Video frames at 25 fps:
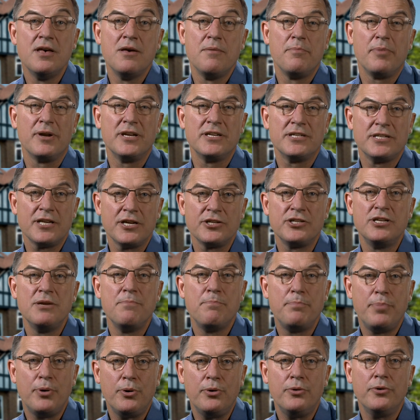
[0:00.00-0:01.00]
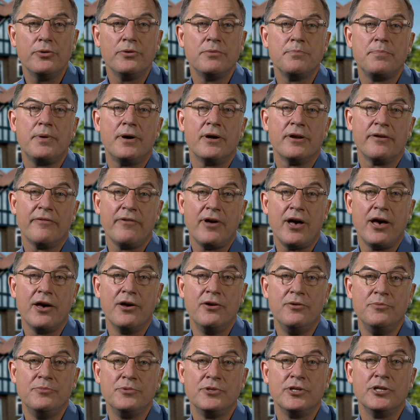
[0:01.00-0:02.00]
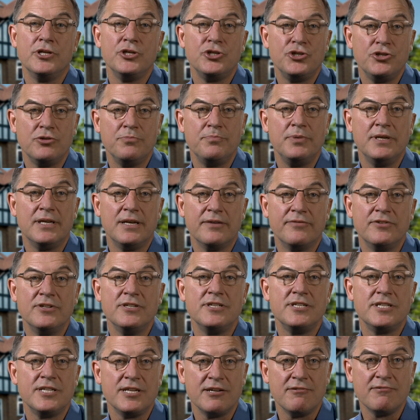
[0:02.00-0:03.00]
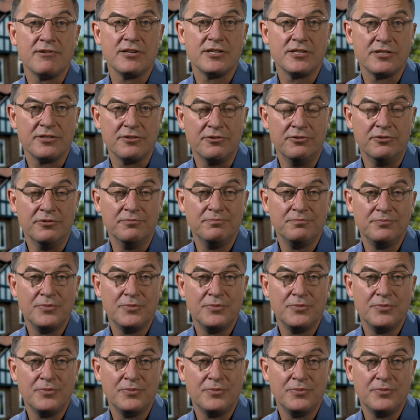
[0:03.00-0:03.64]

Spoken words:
but it's such an important part of our homes that it should be given serious thought.